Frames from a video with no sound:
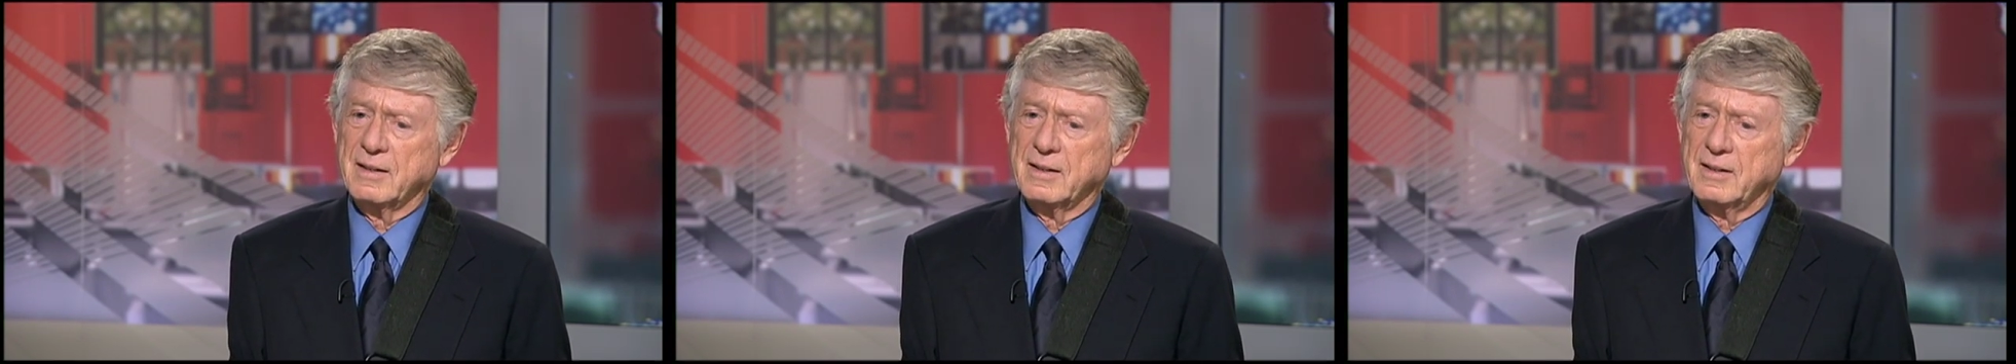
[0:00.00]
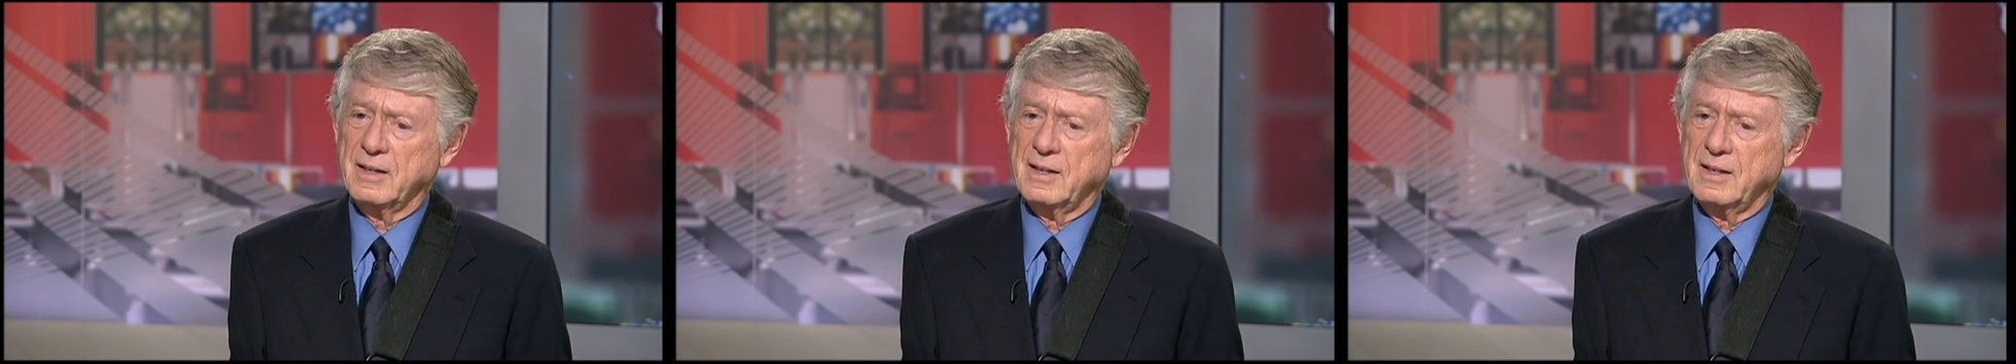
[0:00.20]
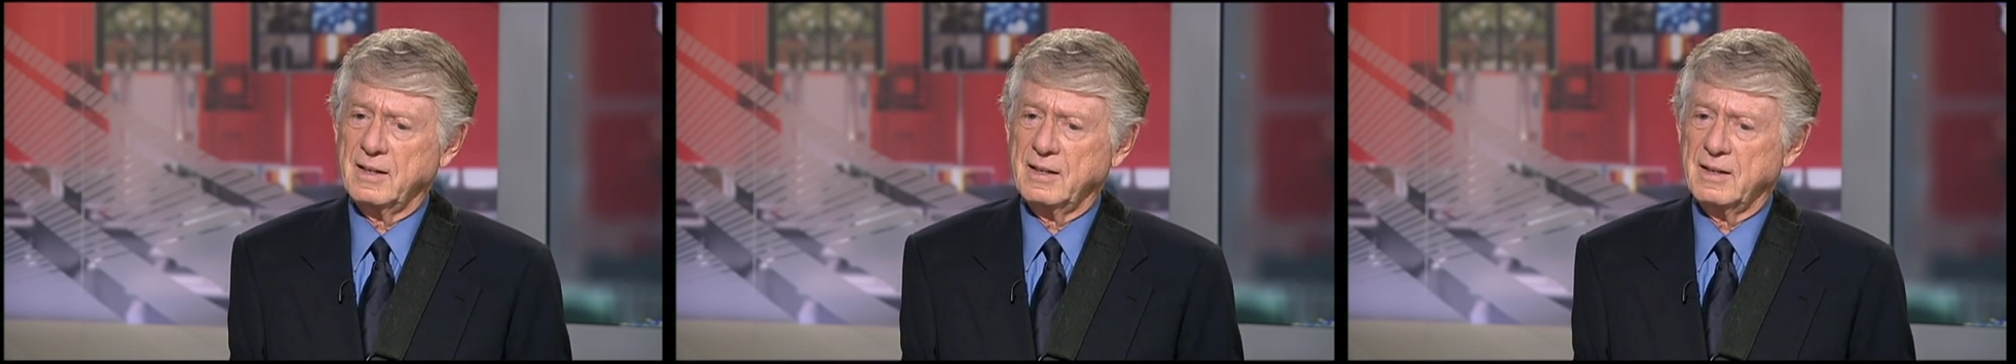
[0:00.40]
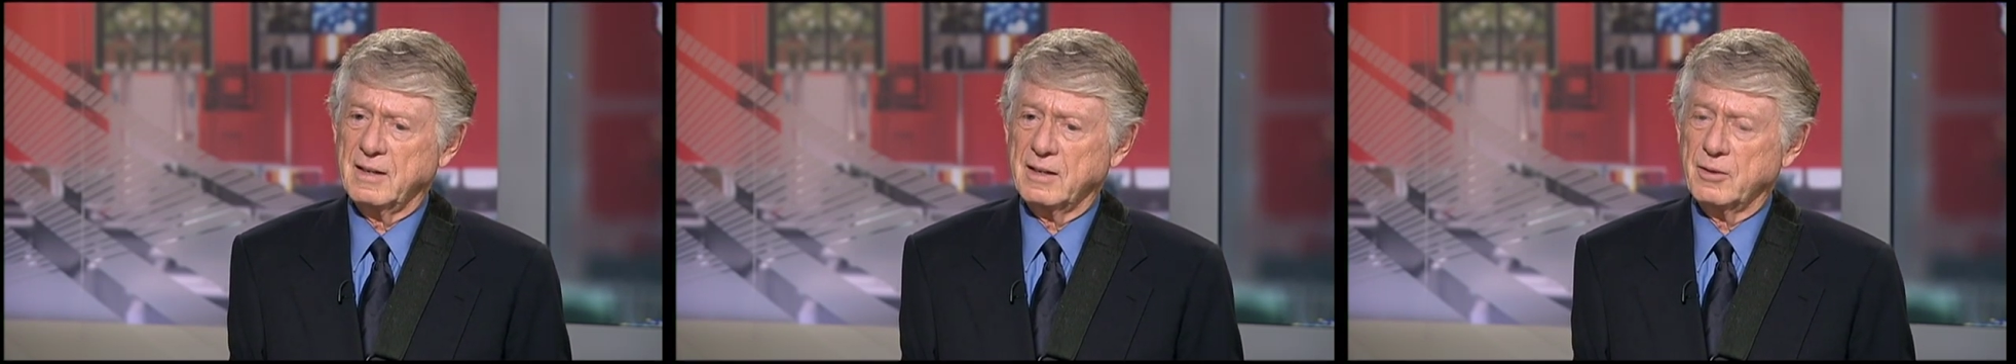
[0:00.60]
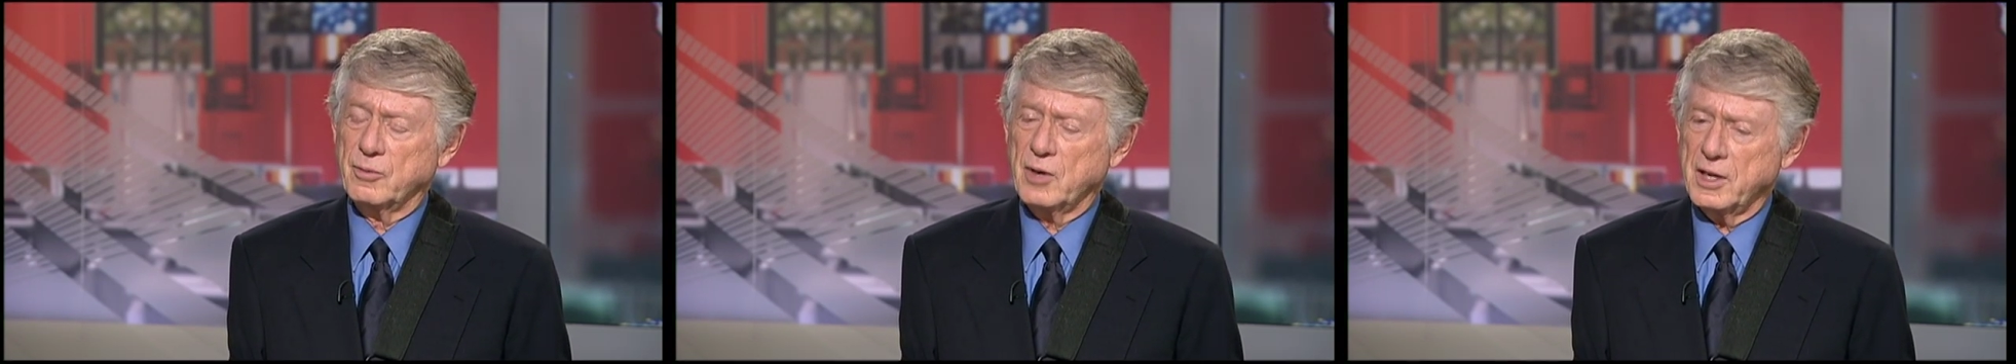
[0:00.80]
The
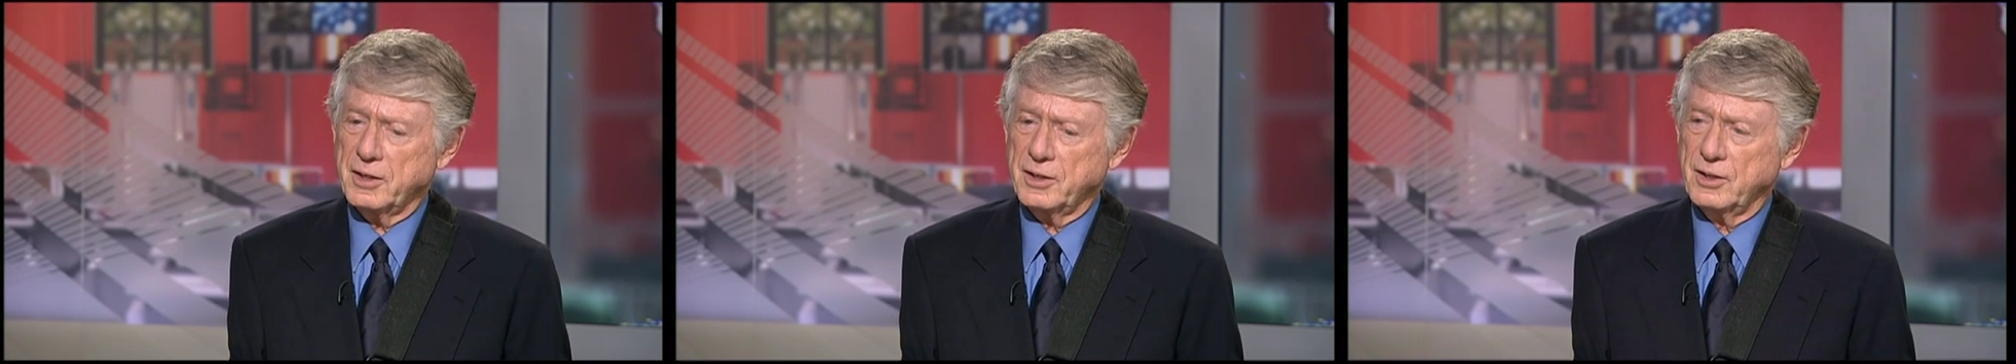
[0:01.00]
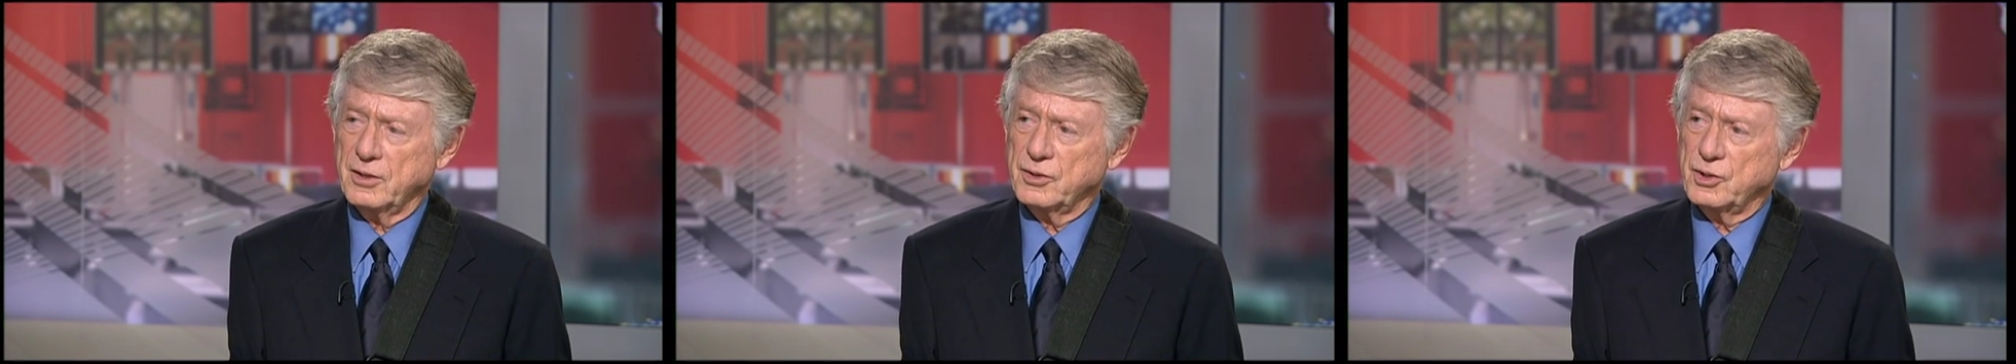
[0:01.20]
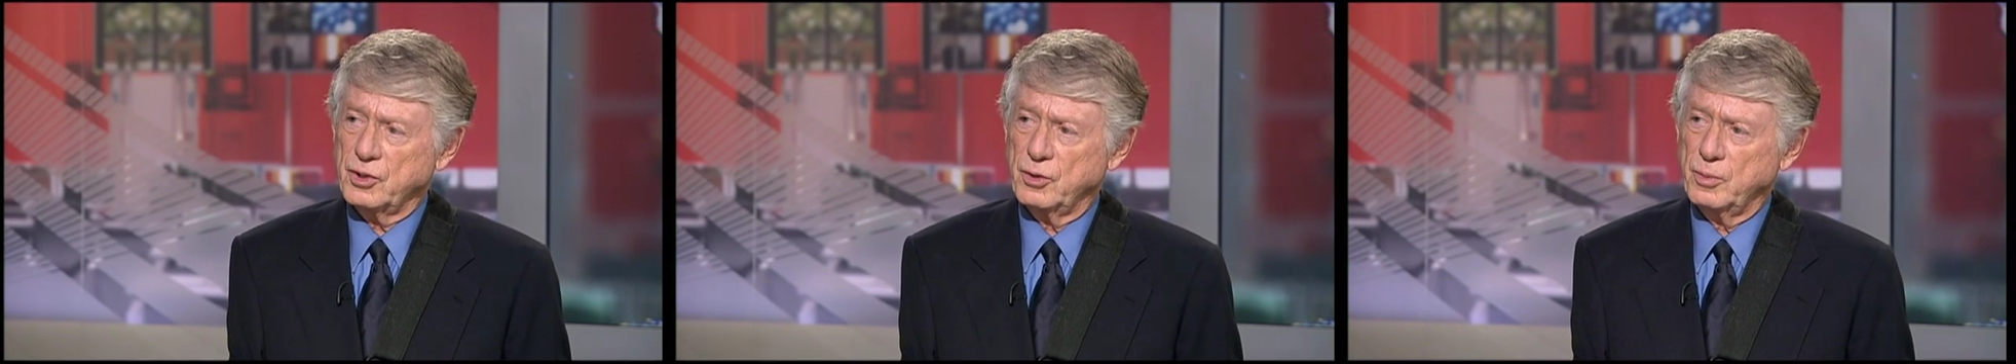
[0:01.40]
Iranians,